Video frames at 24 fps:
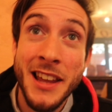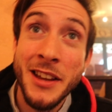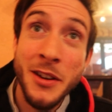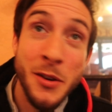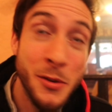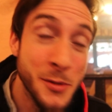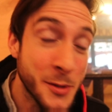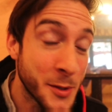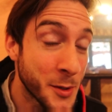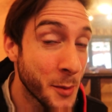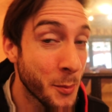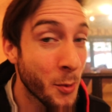
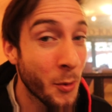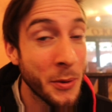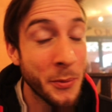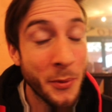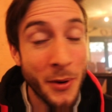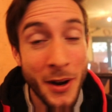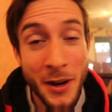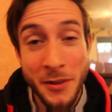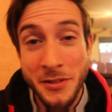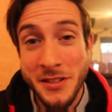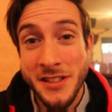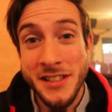got to the point
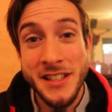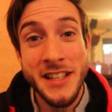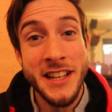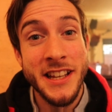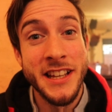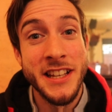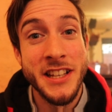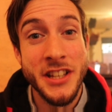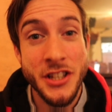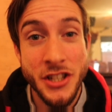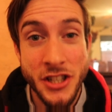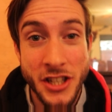where I was
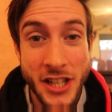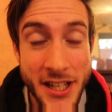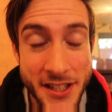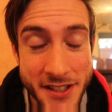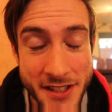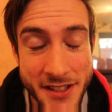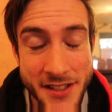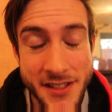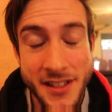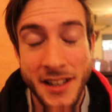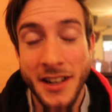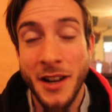seeking
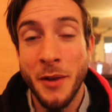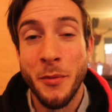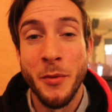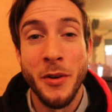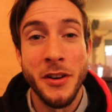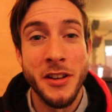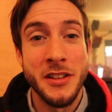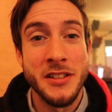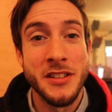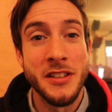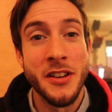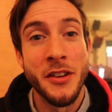Jesus, and I
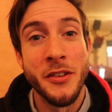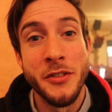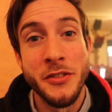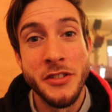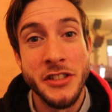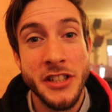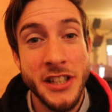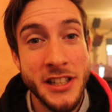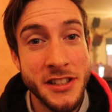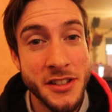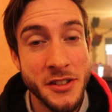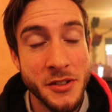wanted to know who
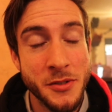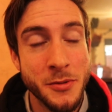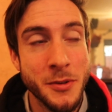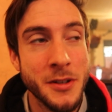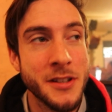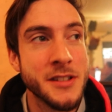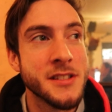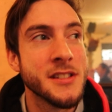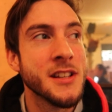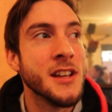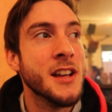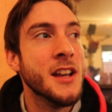Jesus
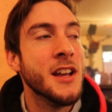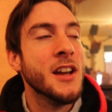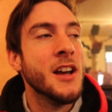was.